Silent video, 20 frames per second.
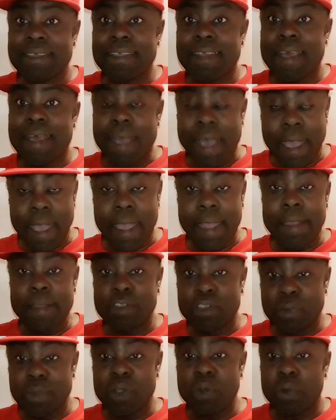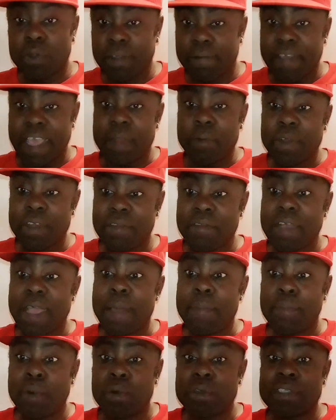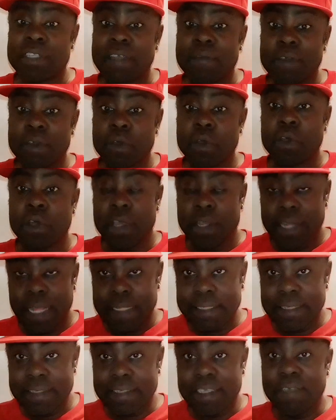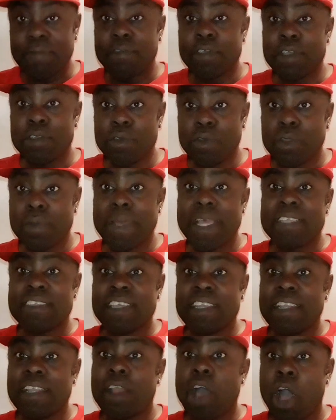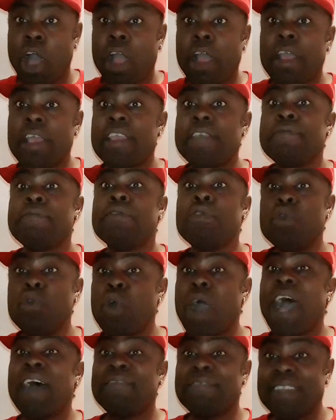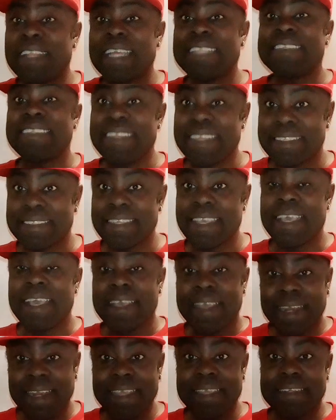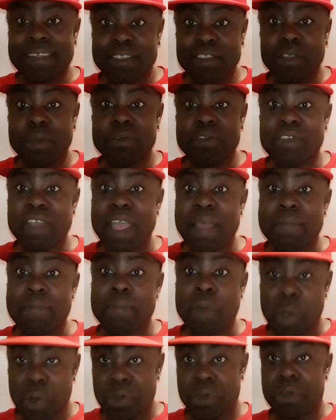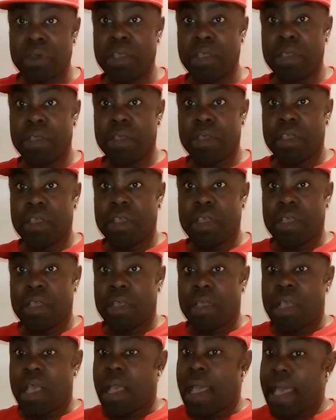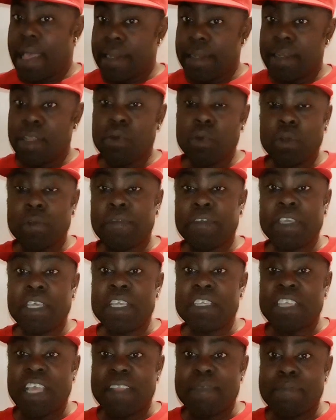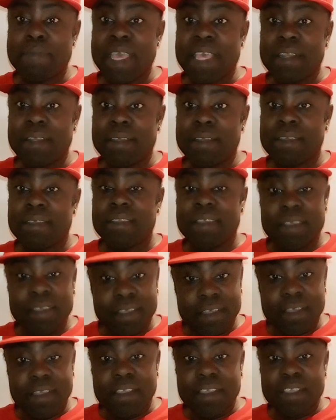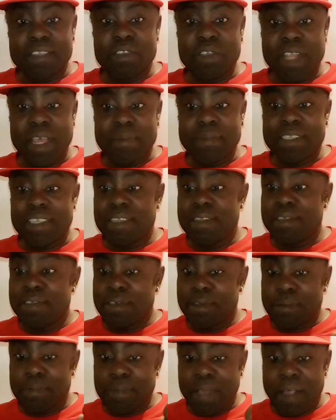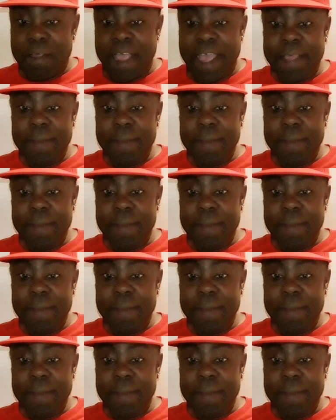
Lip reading: Skilla, or to be notified whenever I post a video. That is if you're new to my channel, or if you have not yet clicked the subscribe button and the notification bell. Is what I'm saying to you. All